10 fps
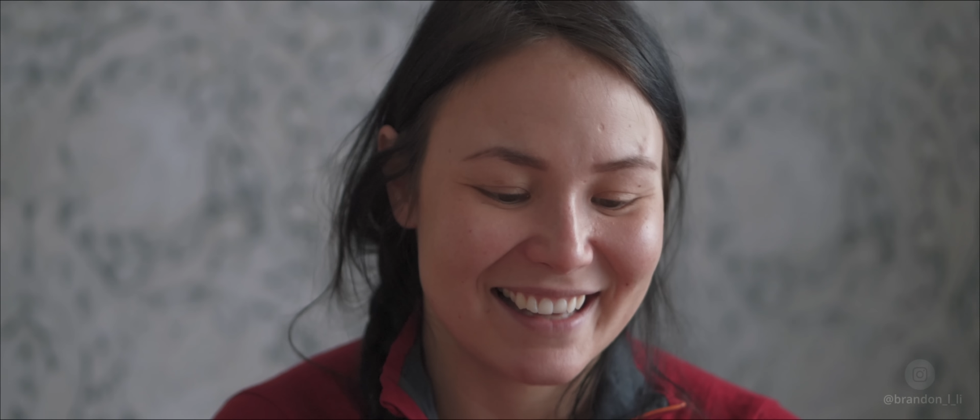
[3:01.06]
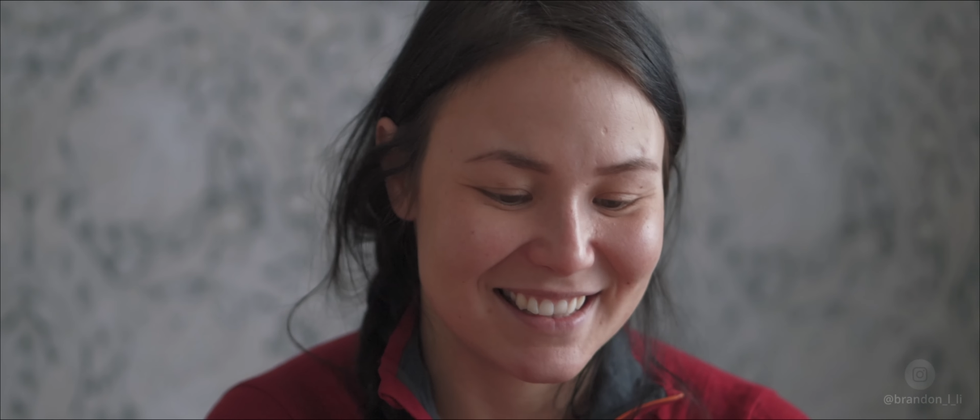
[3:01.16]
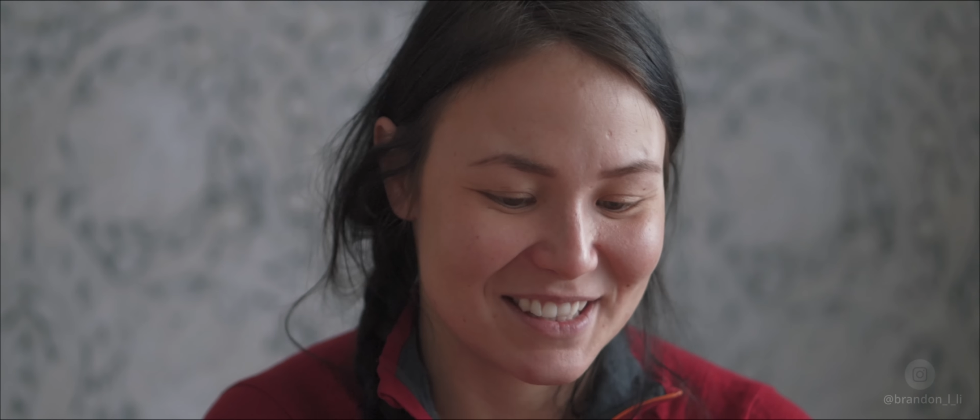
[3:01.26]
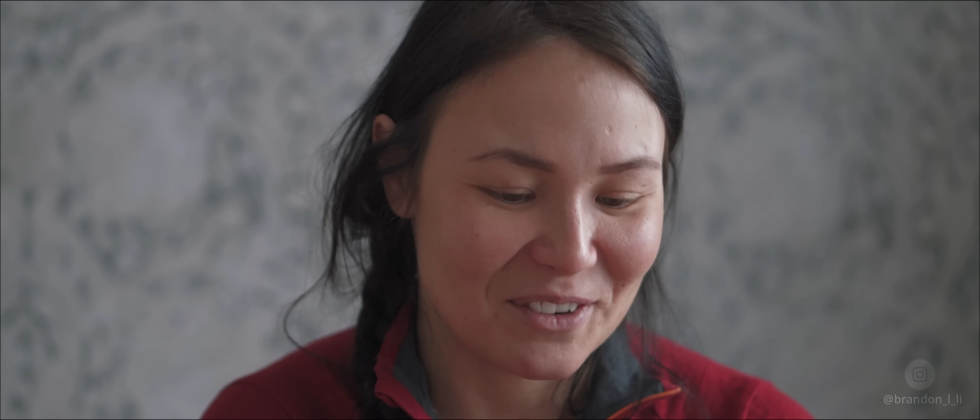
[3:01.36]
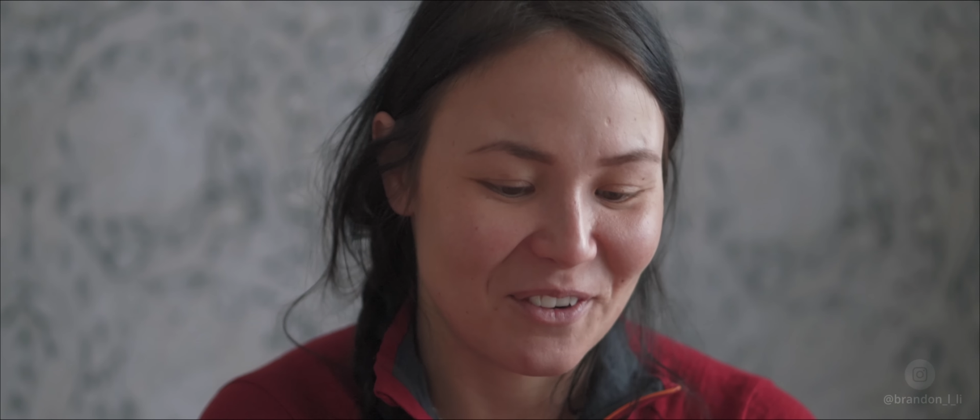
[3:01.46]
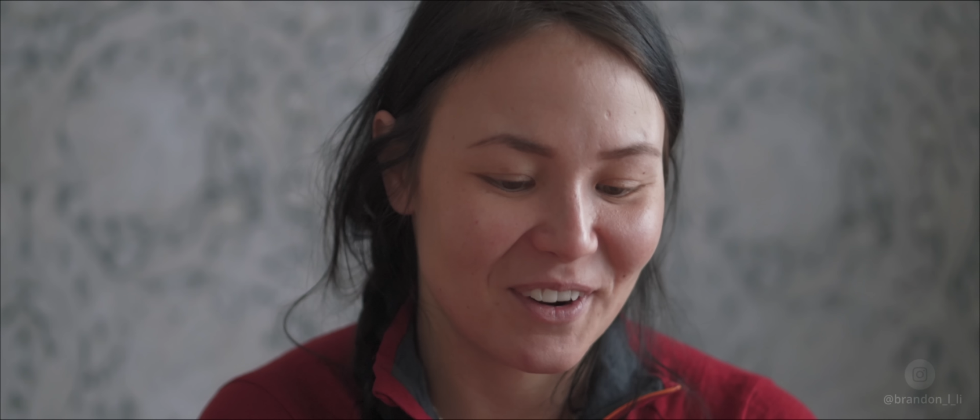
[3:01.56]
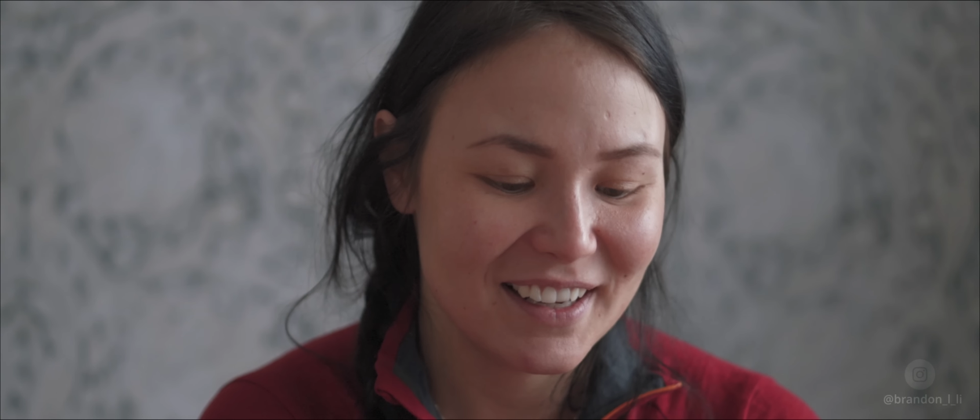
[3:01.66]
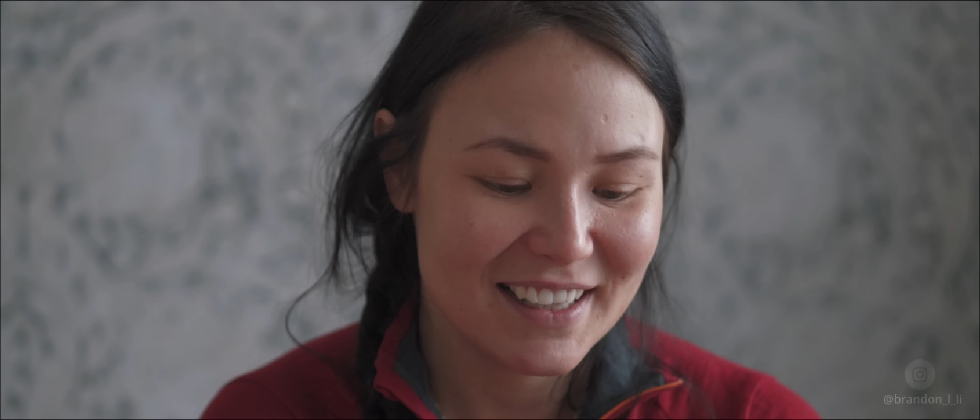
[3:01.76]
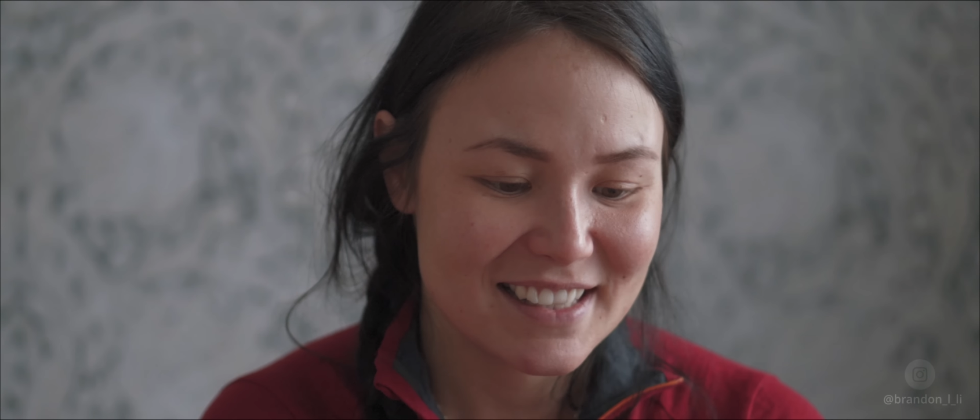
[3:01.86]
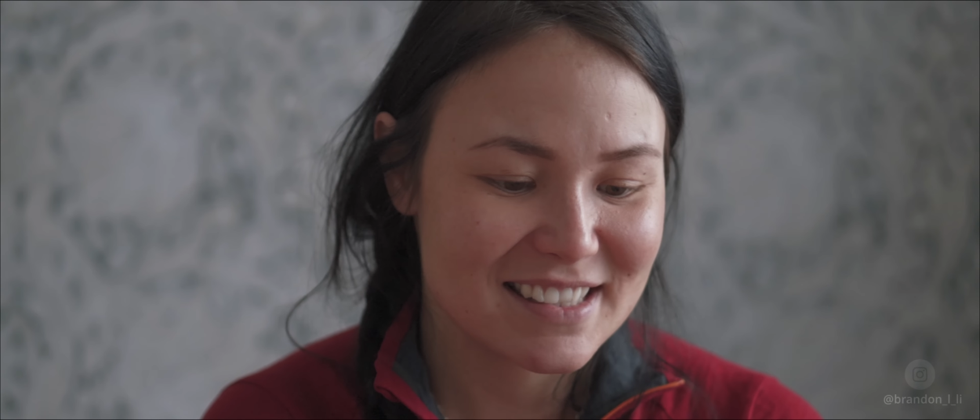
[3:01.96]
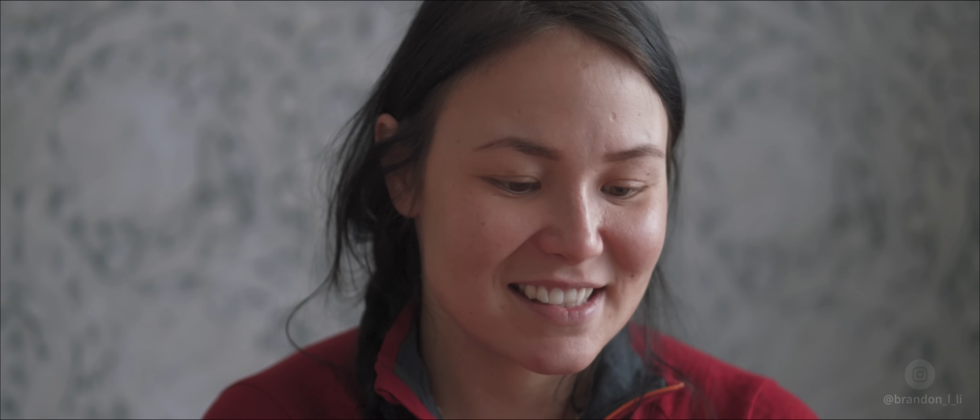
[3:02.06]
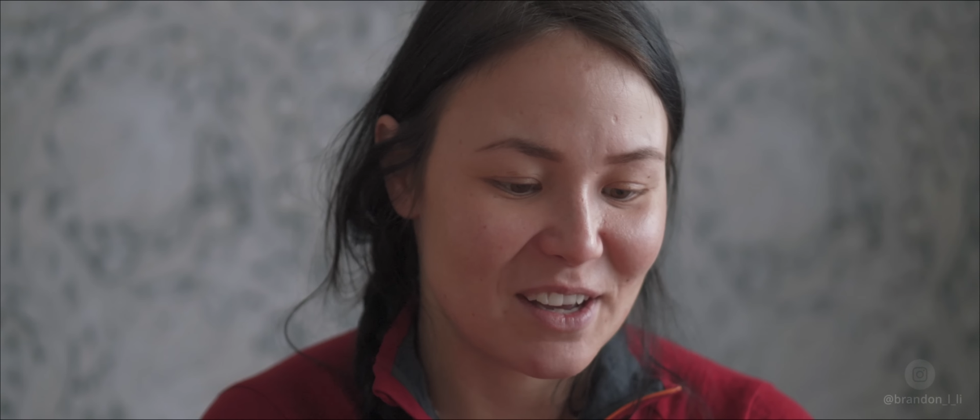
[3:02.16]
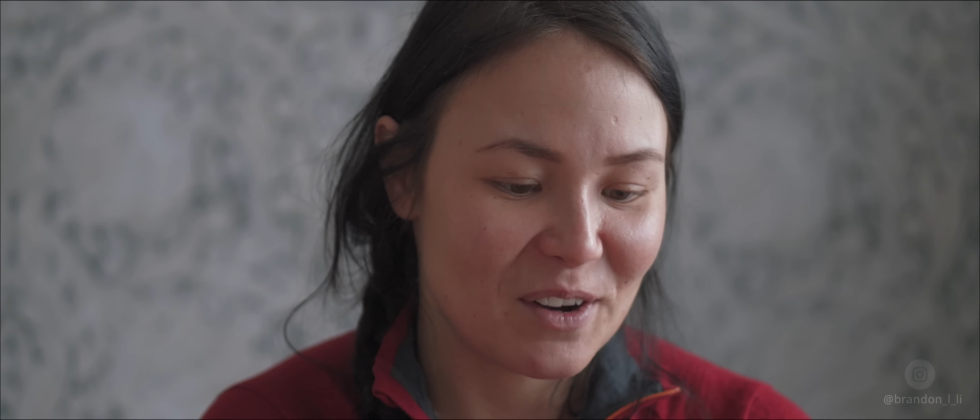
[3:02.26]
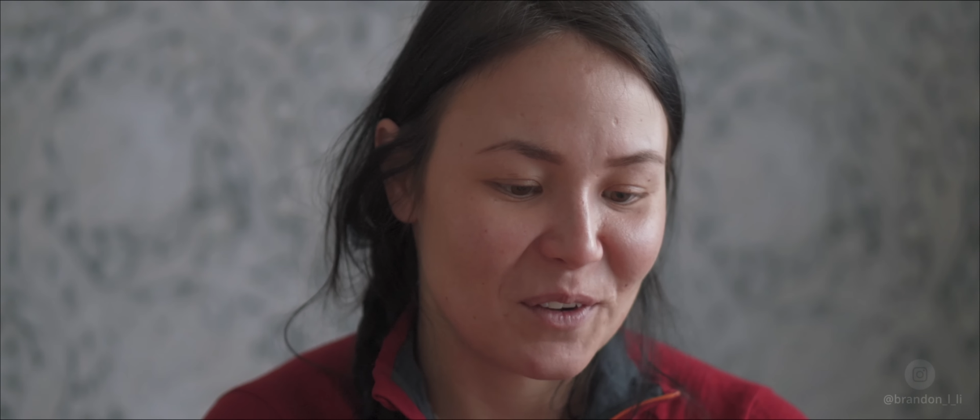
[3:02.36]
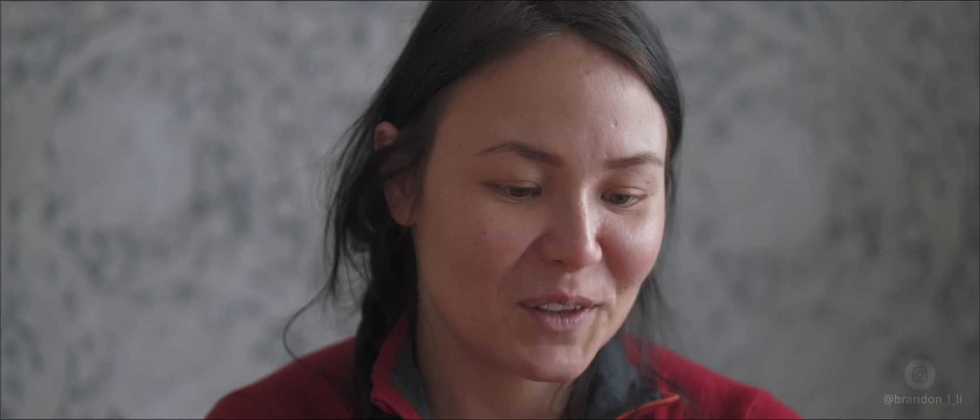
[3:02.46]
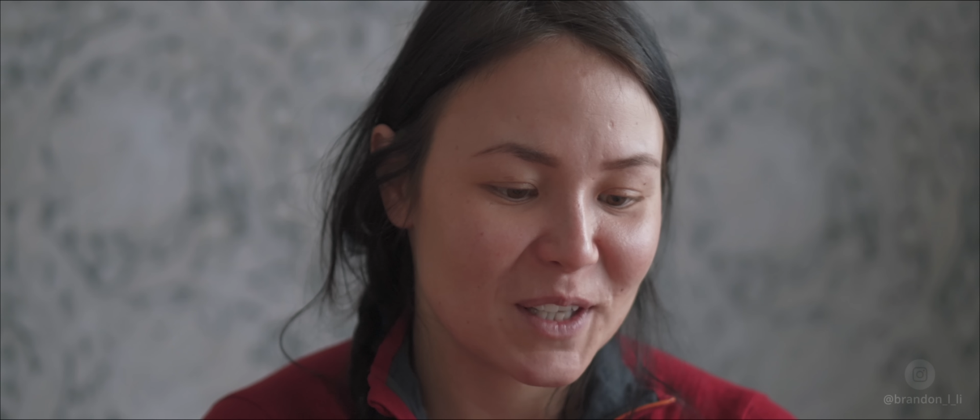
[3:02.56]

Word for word: at the store, so